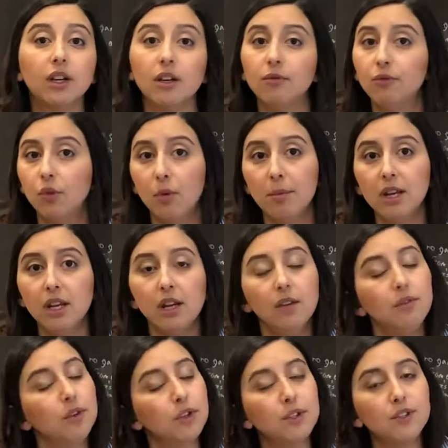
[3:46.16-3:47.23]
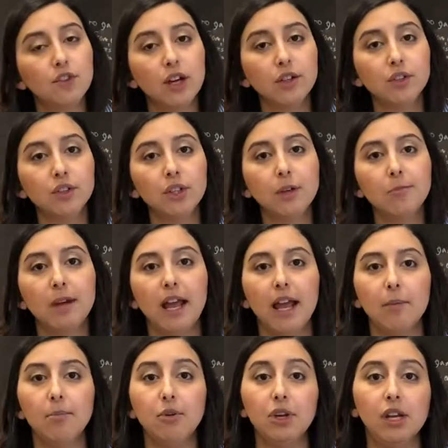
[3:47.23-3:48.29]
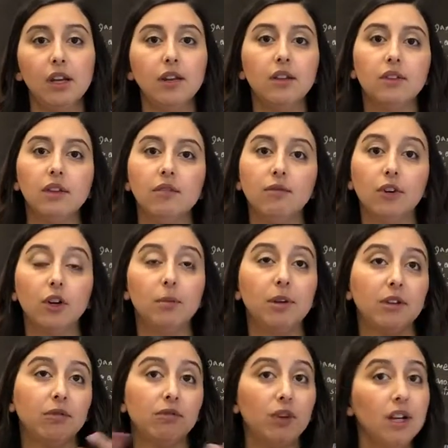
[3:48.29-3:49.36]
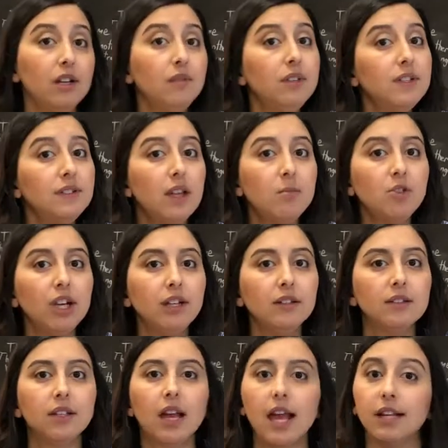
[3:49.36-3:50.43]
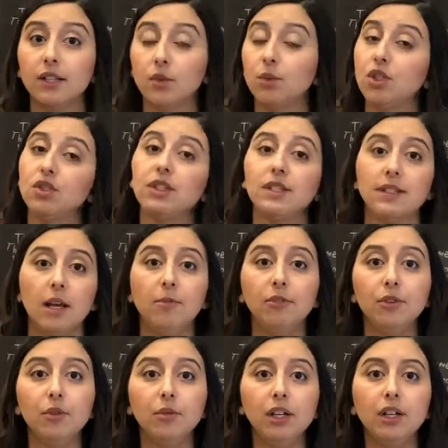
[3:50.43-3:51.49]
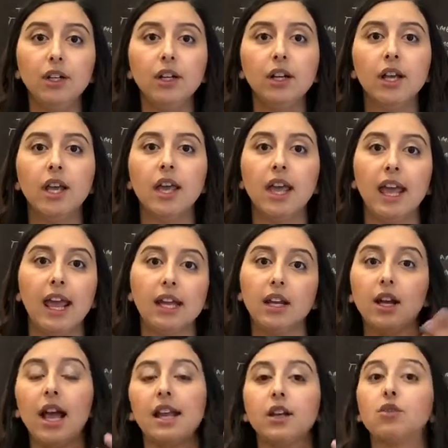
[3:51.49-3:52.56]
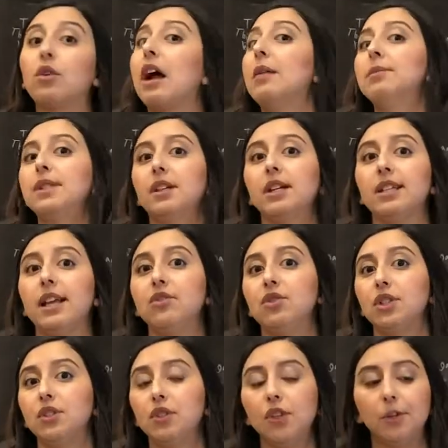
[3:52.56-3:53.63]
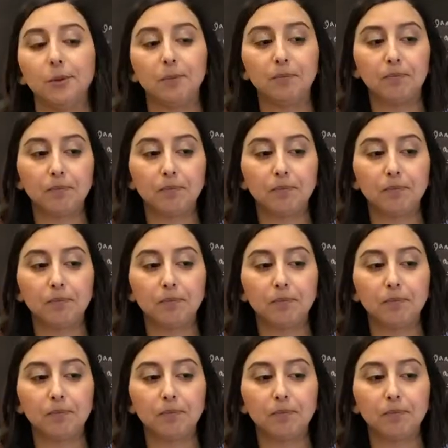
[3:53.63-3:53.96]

the conformity of your structure by putting the verb in front of the subject to kind of switch things up for the reader, and it kind of grabs their attention too.